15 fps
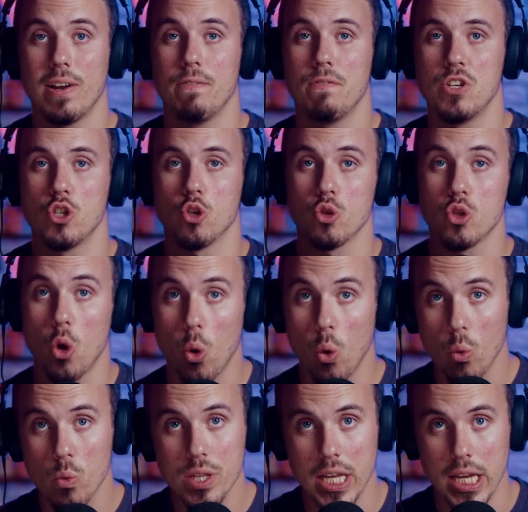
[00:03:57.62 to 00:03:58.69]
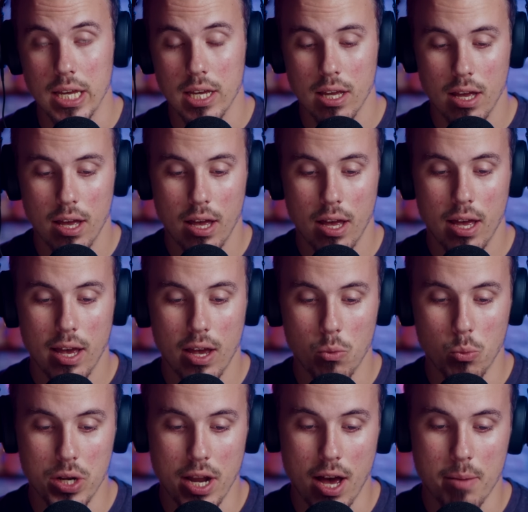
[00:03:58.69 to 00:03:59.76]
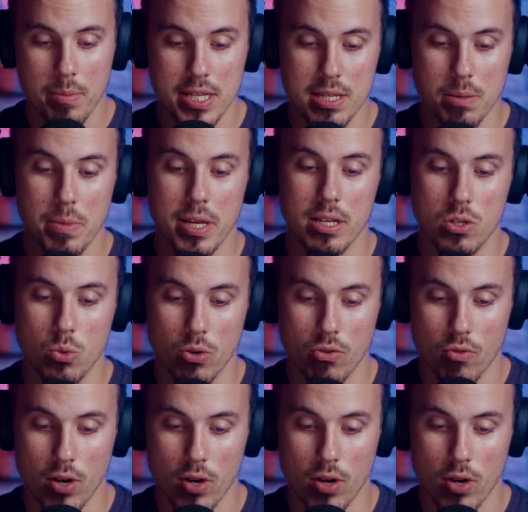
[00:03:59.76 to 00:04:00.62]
officials only and would not be submitted to